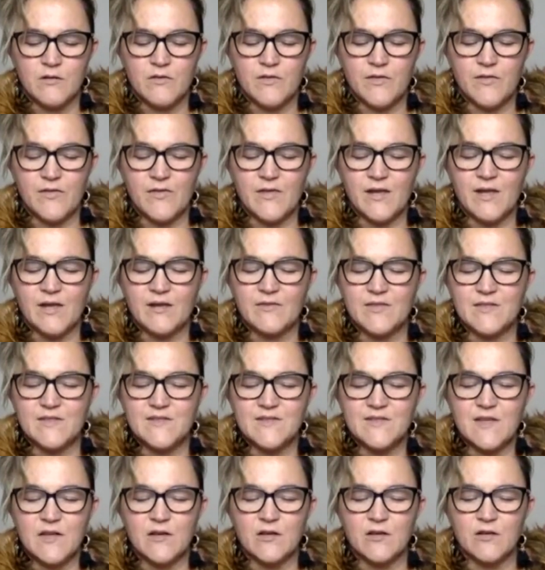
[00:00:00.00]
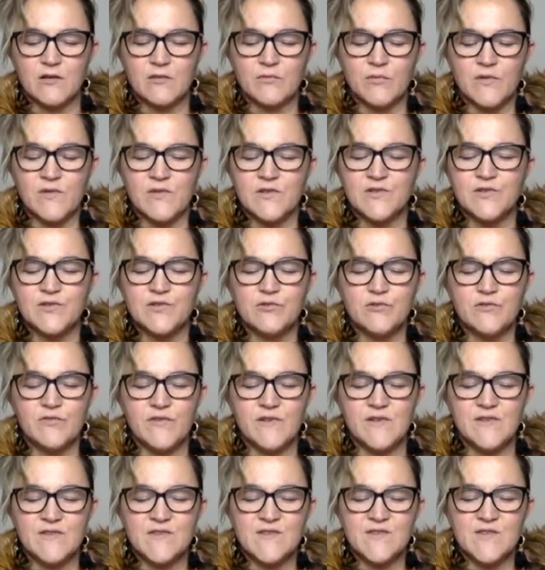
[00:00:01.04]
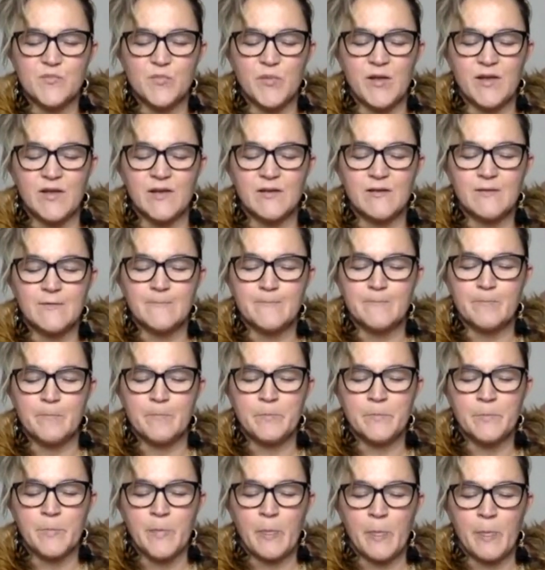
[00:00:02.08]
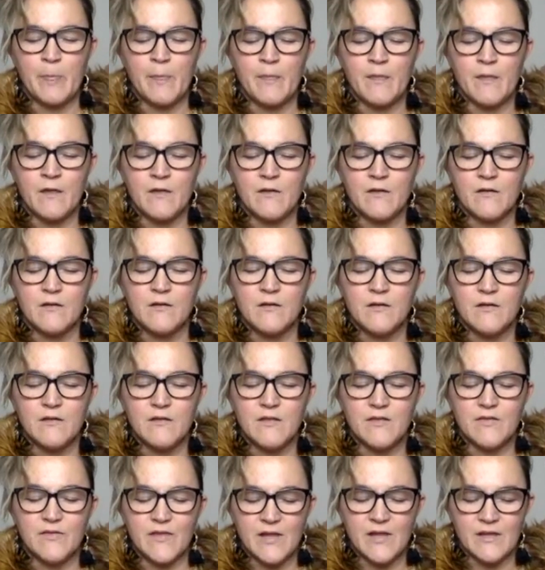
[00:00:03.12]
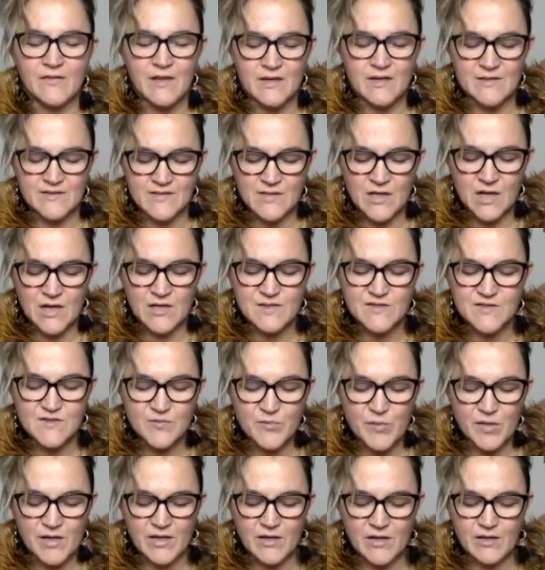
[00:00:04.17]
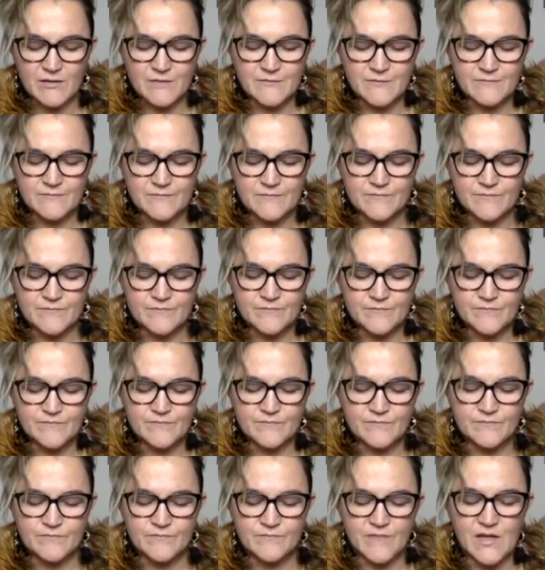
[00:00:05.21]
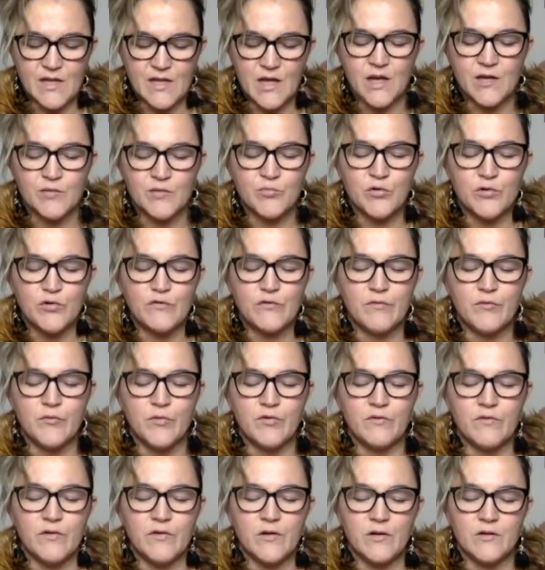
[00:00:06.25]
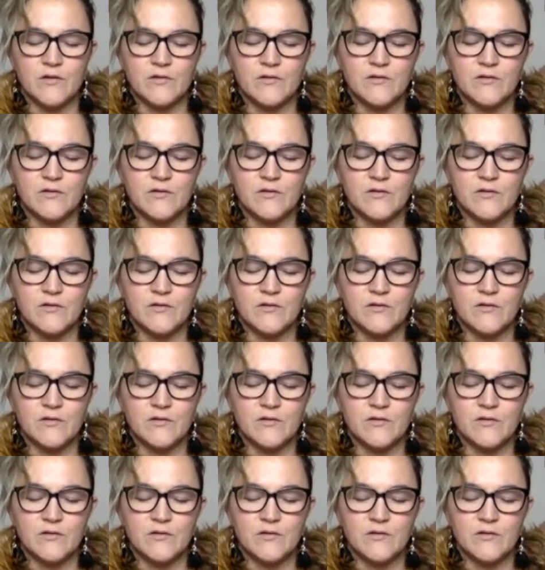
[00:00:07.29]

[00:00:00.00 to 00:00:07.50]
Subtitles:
the thing at the center when the Sufis spin, the thing that is not spinning, the unmoved mover.